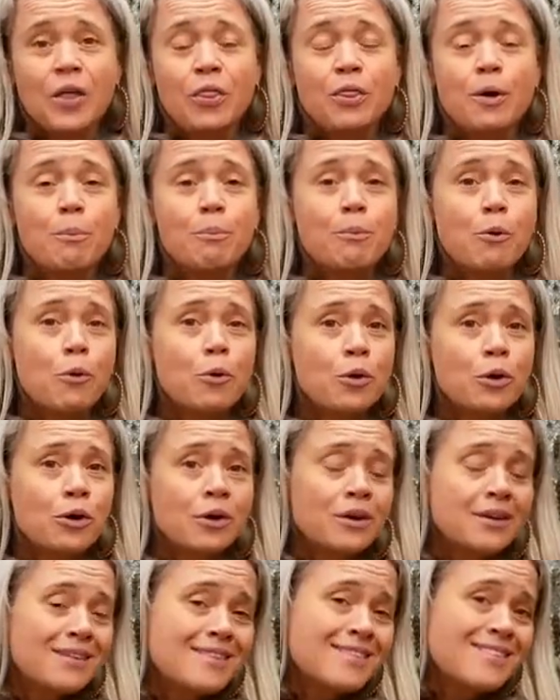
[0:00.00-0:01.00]
the
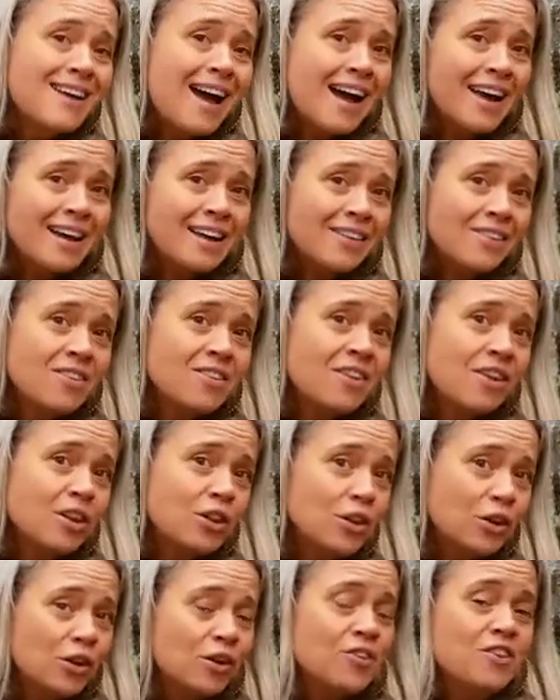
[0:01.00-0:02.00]
more science
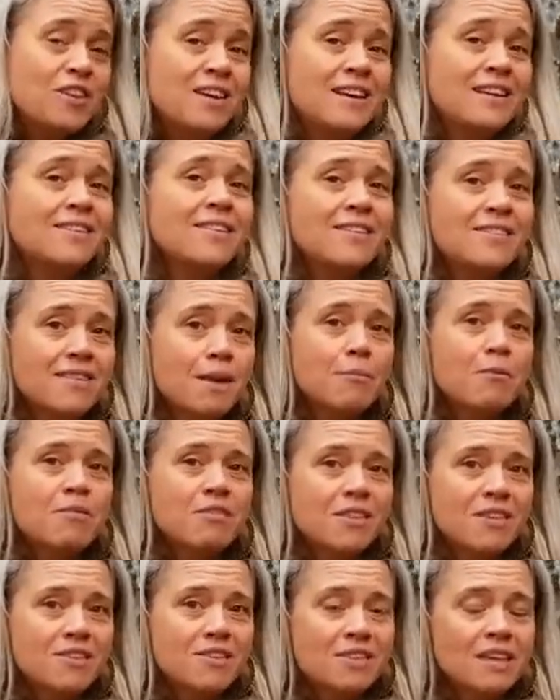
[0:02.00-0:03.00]
looks into some of
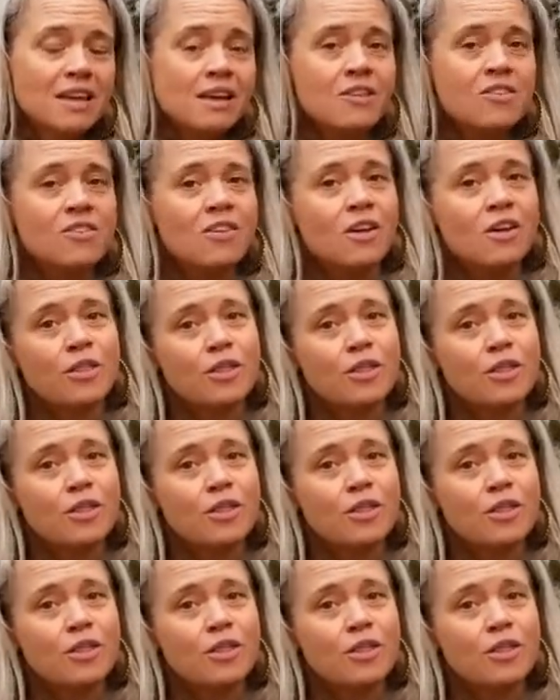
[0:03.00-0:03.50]
these things,